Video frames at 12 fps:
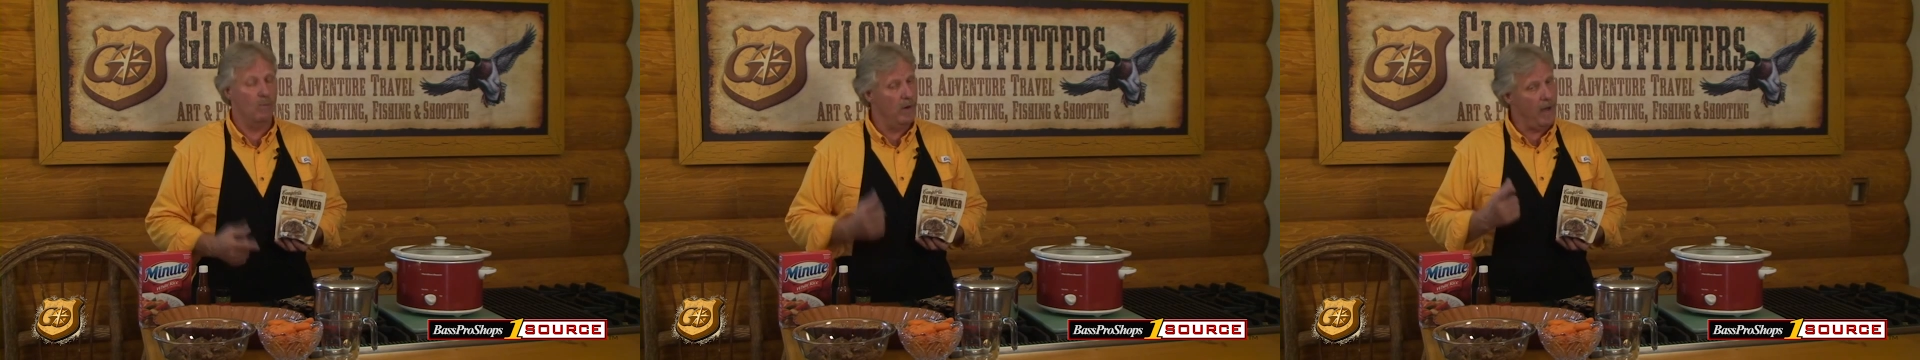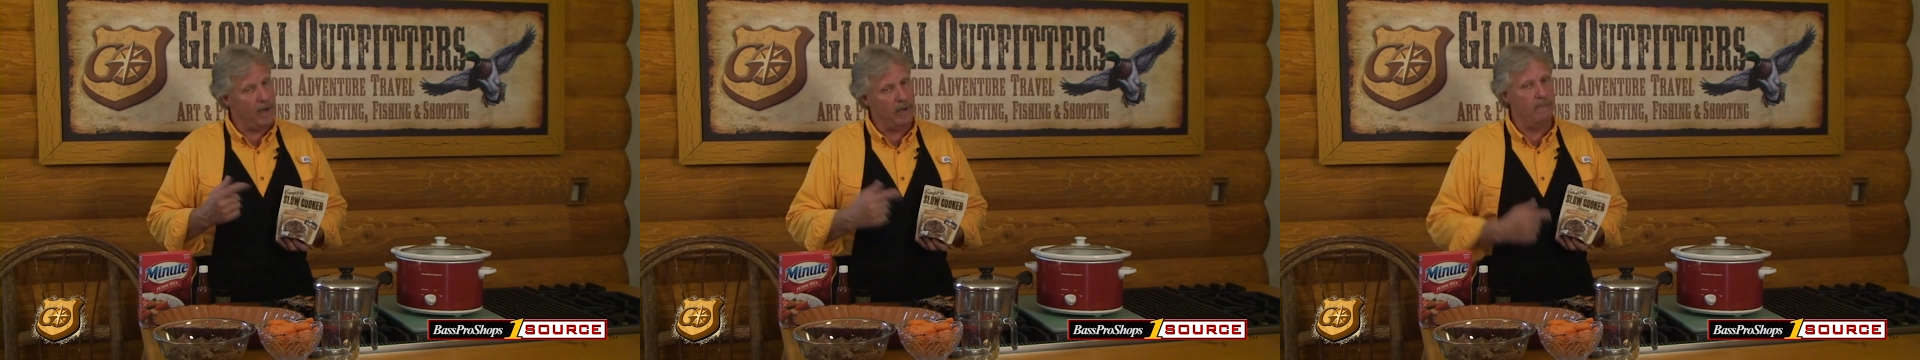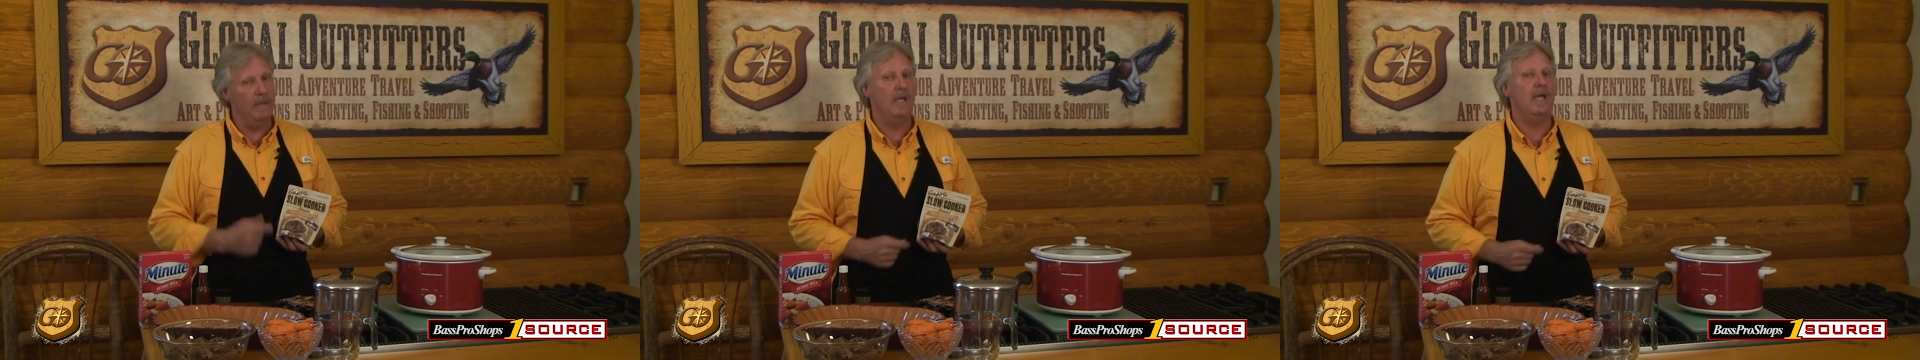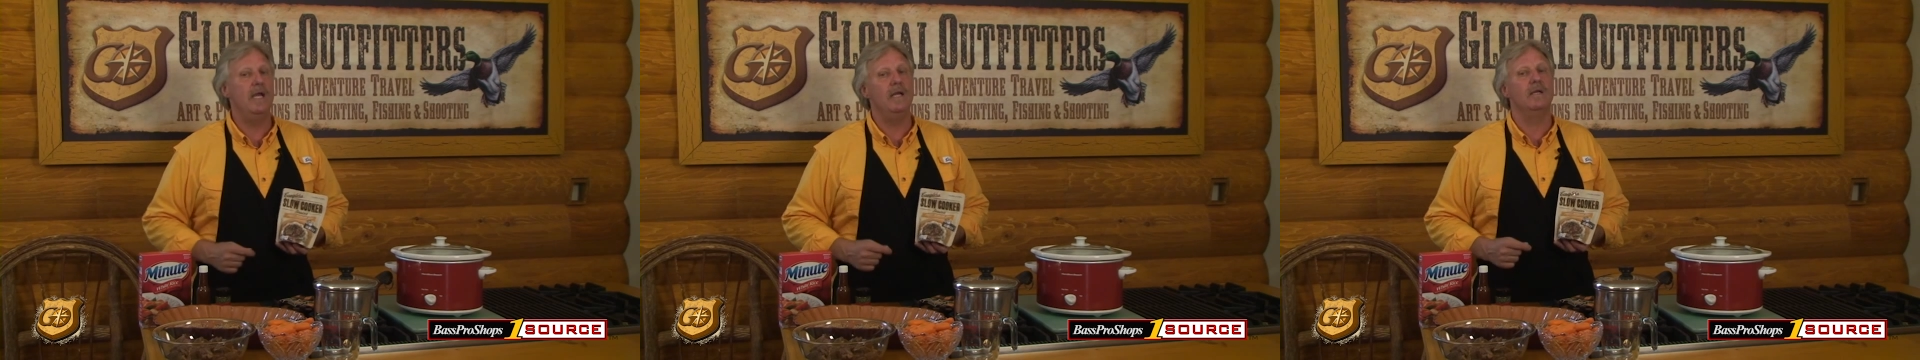and we're not going to be
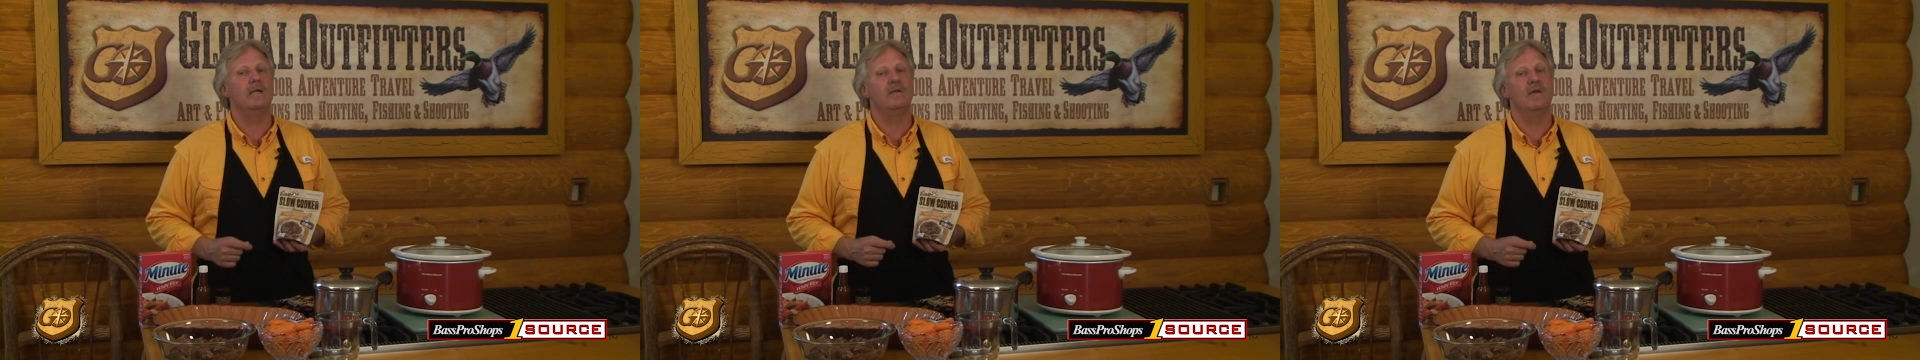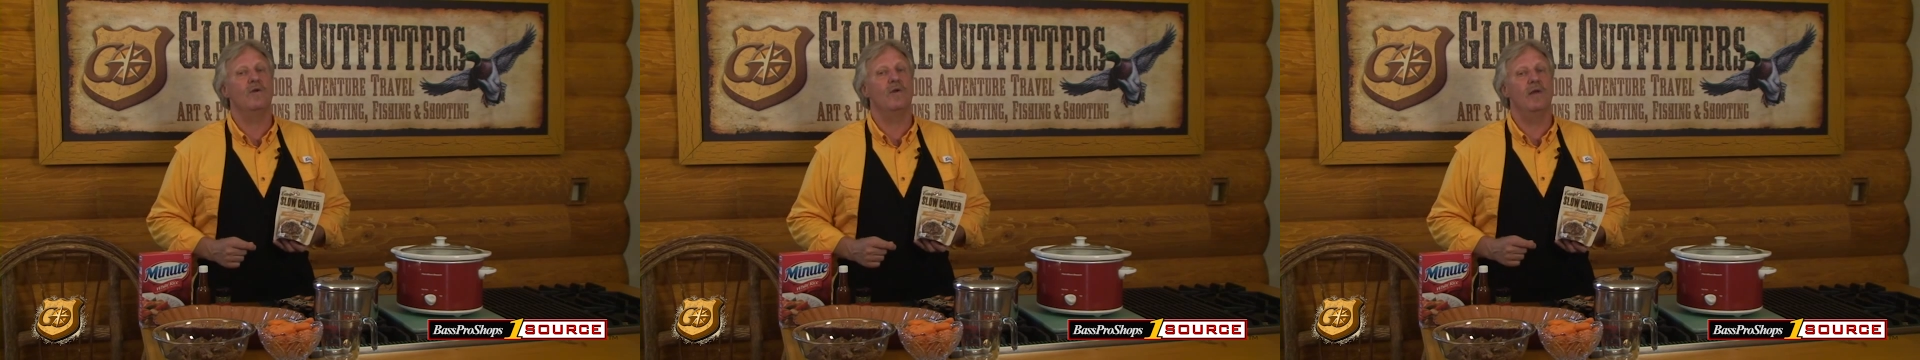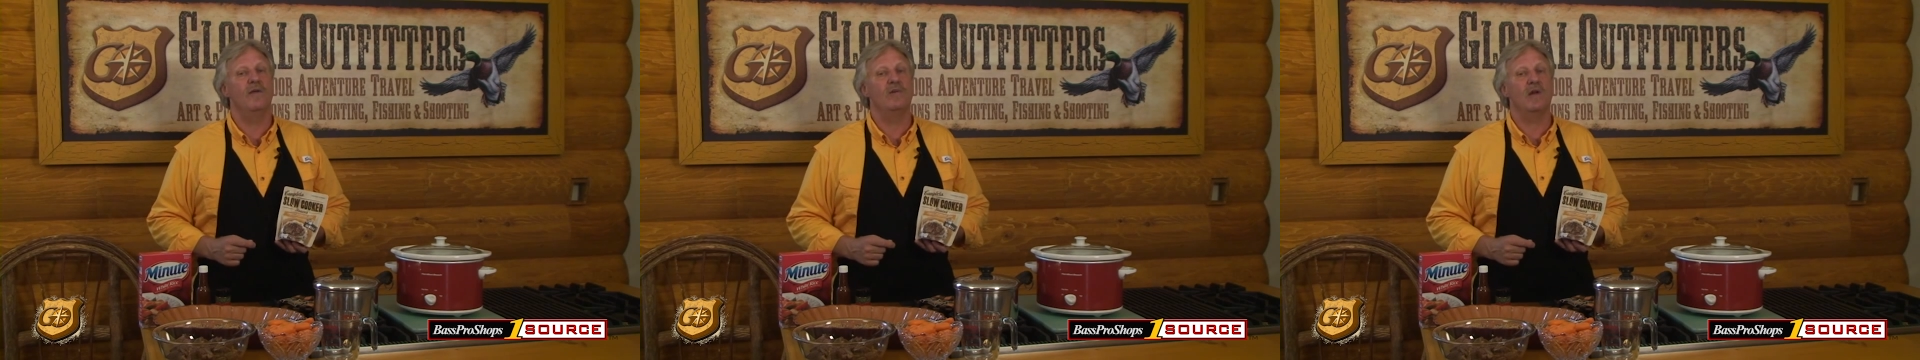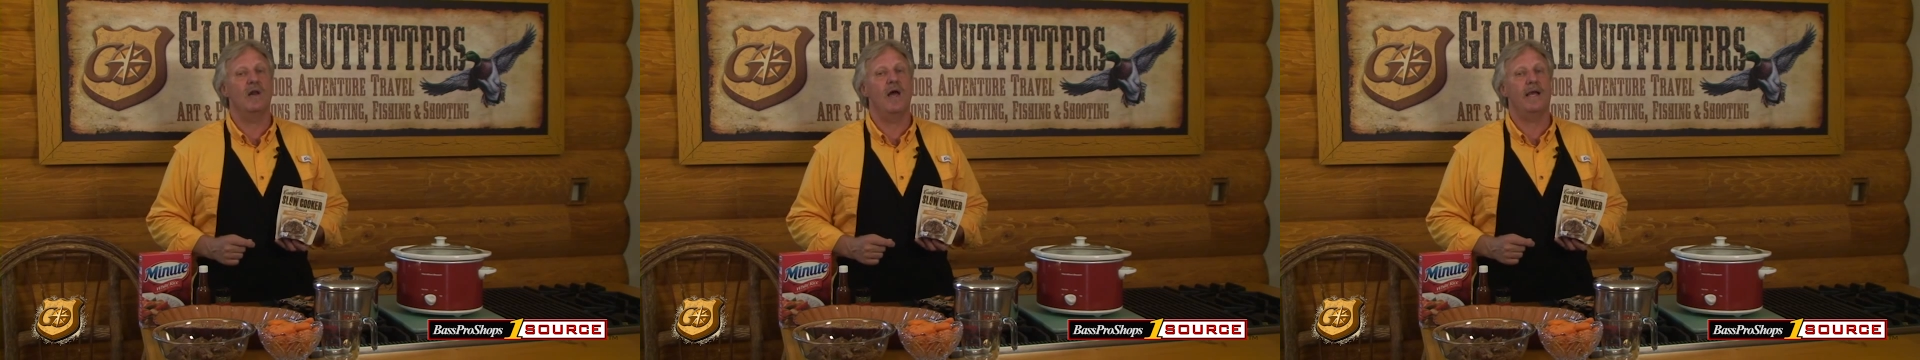eating at 10 or
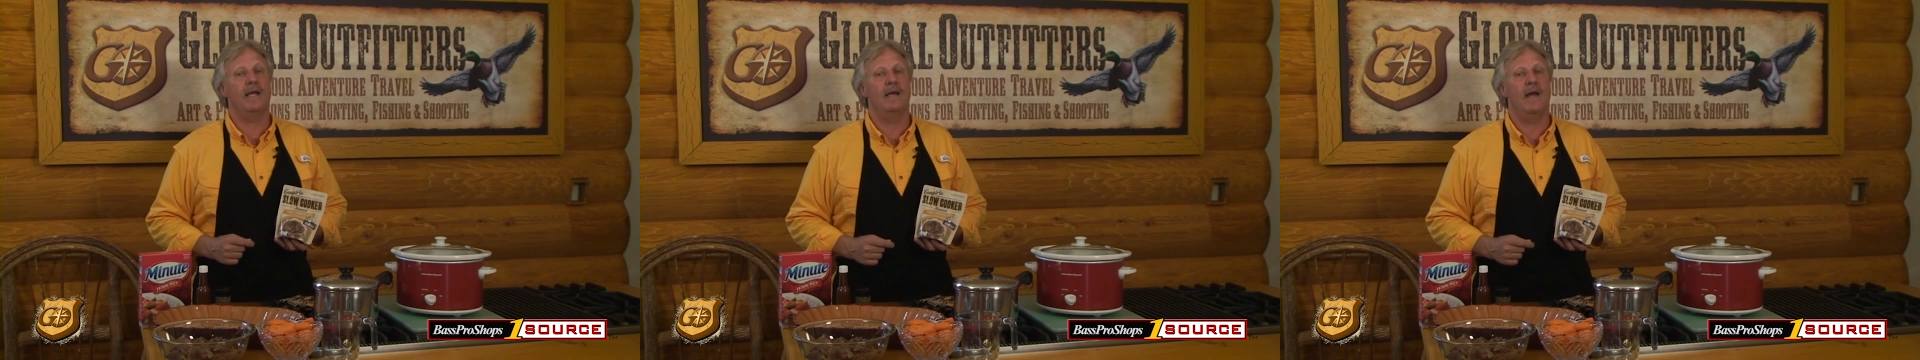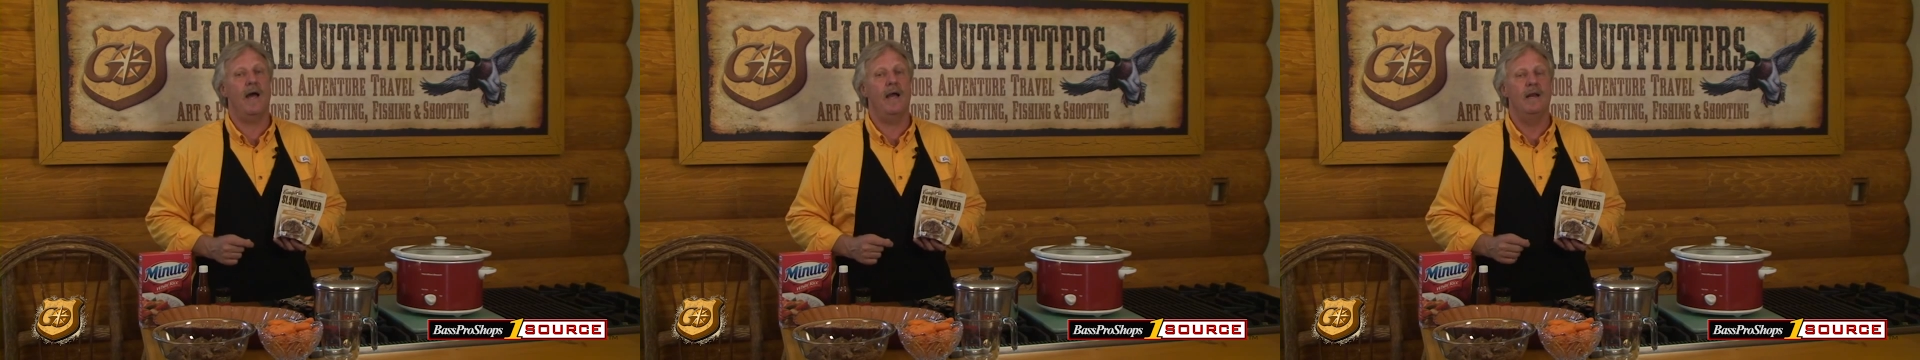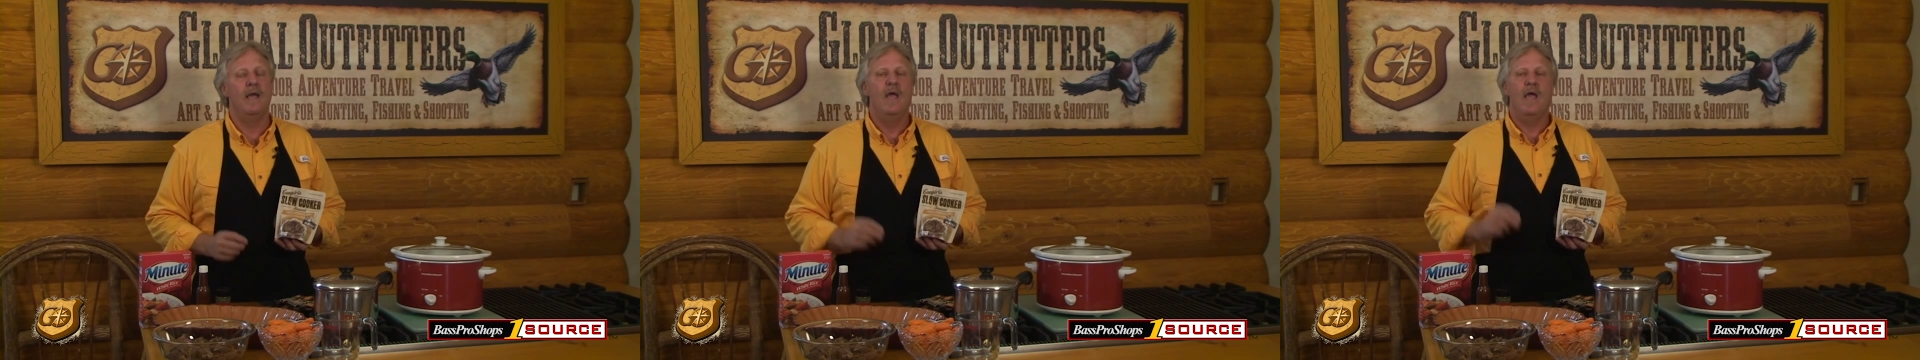11 o'clock at night.